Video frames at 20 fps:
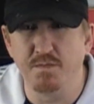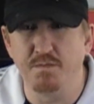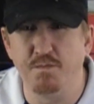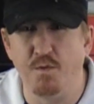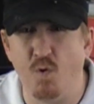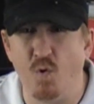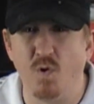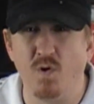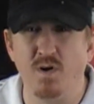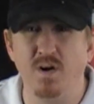
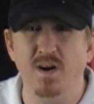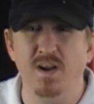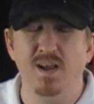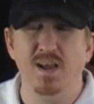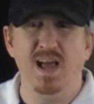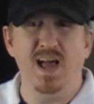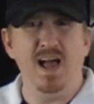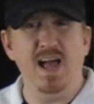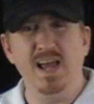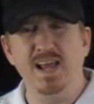before,
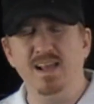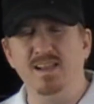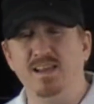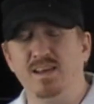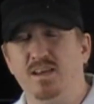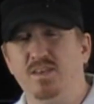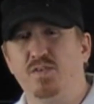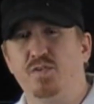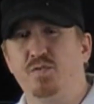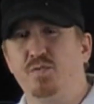I got
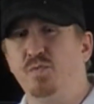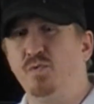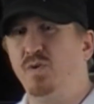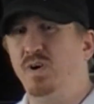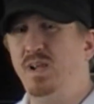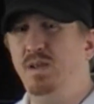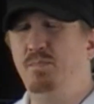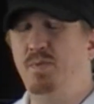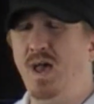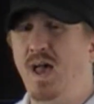like
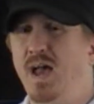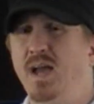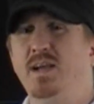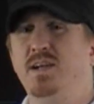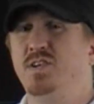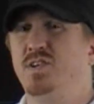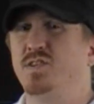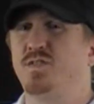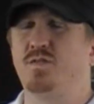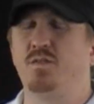three
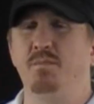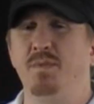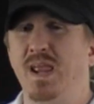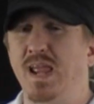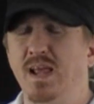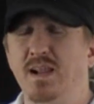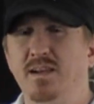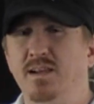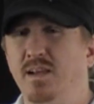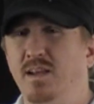packages from
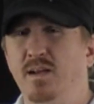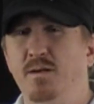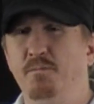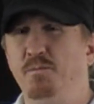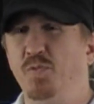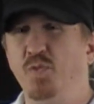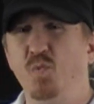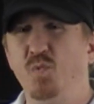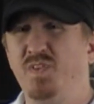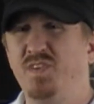Andi
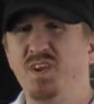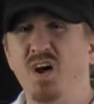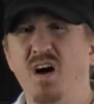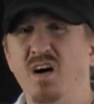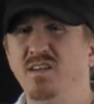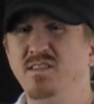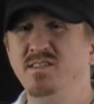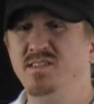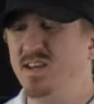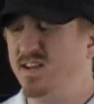with
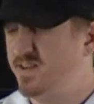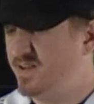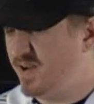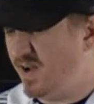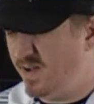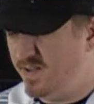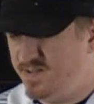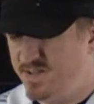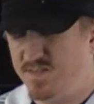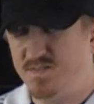tons and
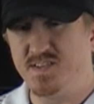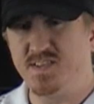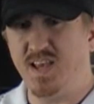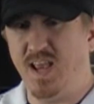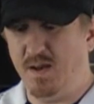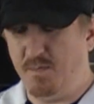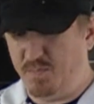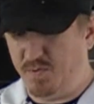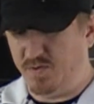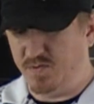tons of
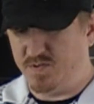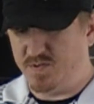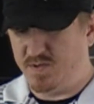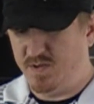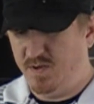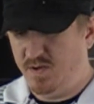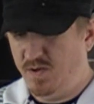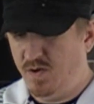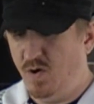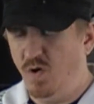
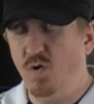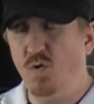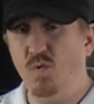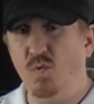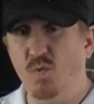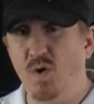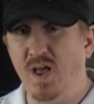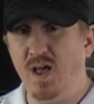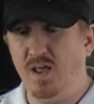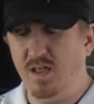samples.
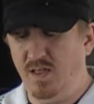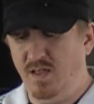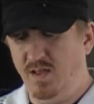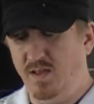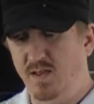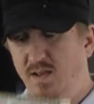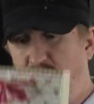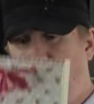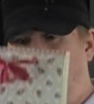Well,